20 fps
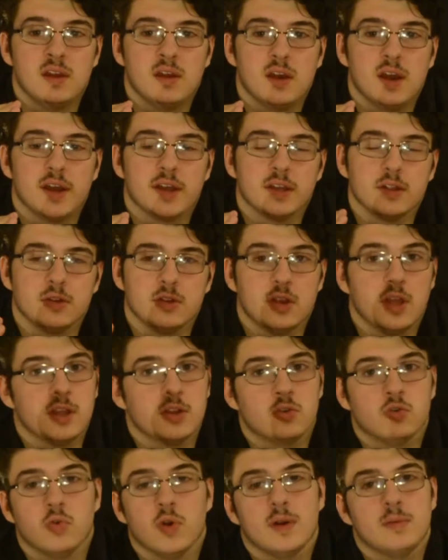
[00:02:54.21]
an
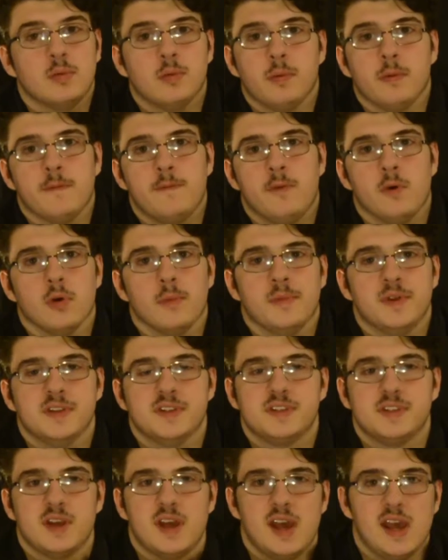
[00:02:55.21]
incredible
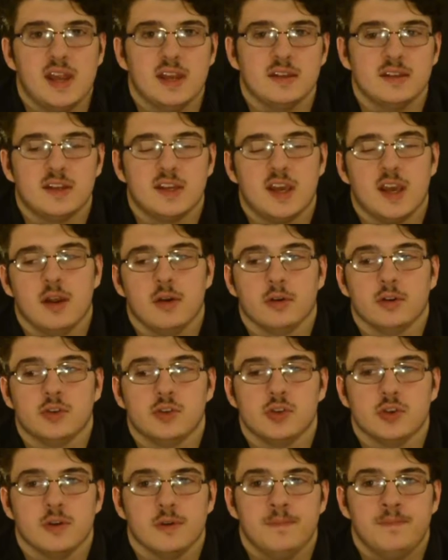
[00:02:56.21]
performance and
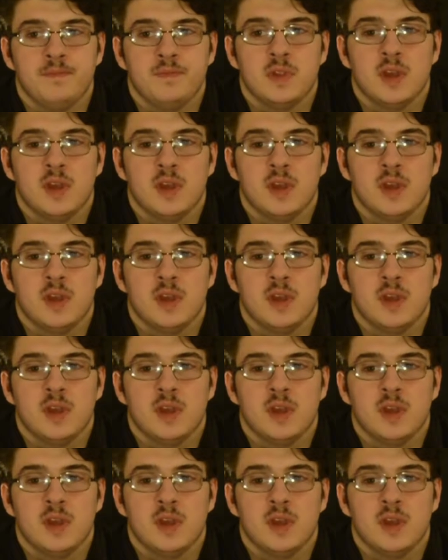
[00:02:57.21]
caricature.